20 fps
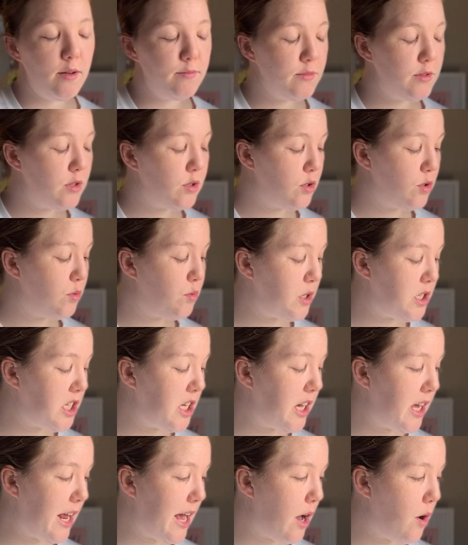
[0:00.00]

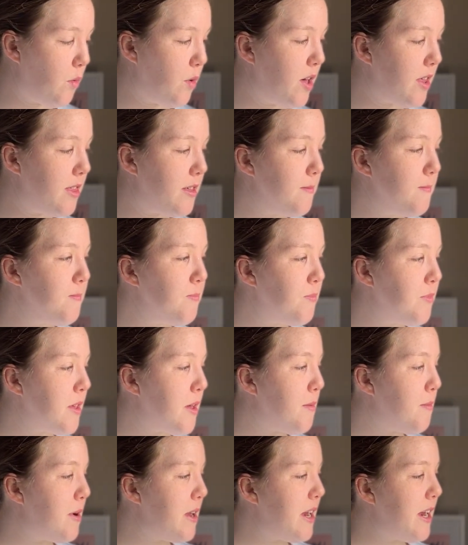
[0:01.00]
switching it out with,
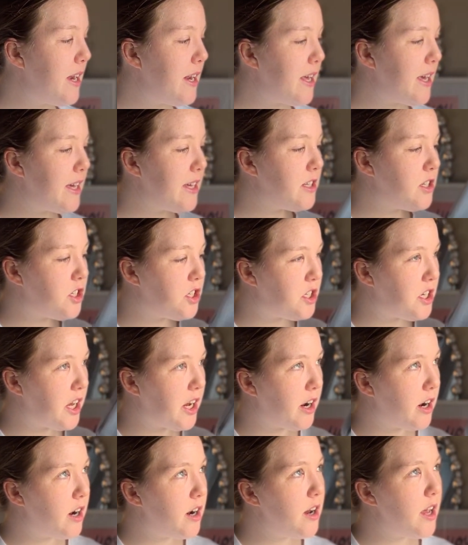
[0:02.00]
but it is
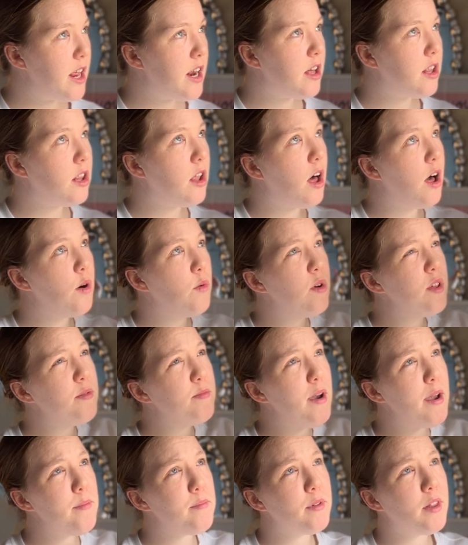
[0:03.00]
sheer, and along with
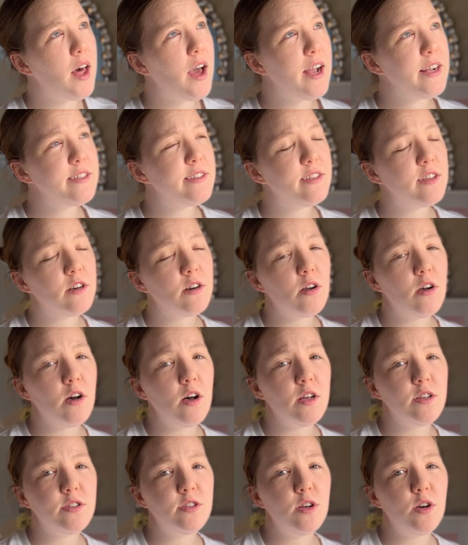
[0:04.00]
my blinds that are
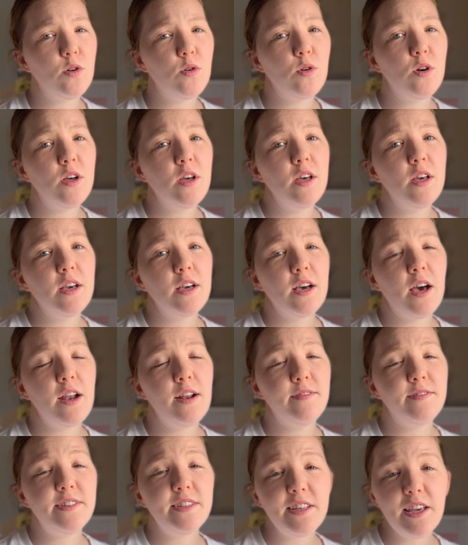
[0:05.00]
also kind
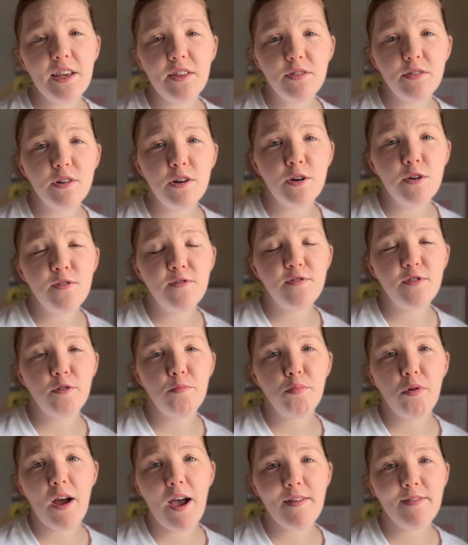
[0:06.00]
of see-through for
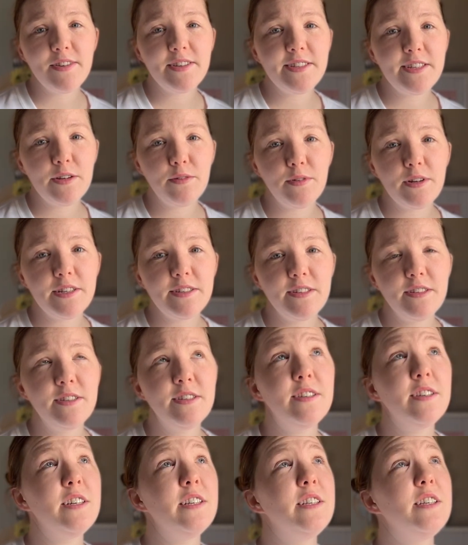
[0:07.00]
privacy
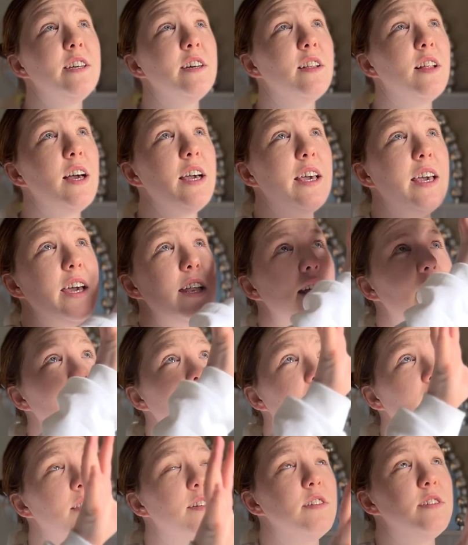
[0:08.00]
reasons until I get
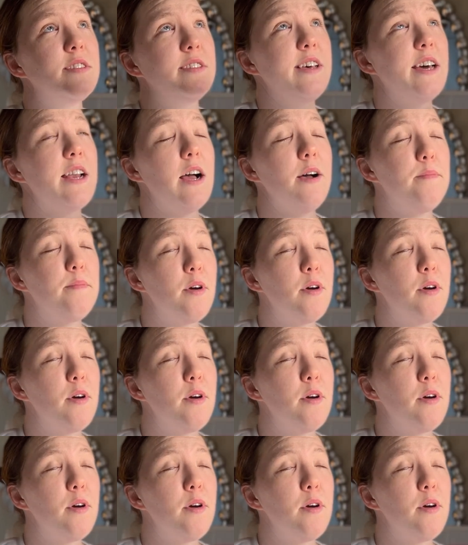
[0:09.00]
another setup.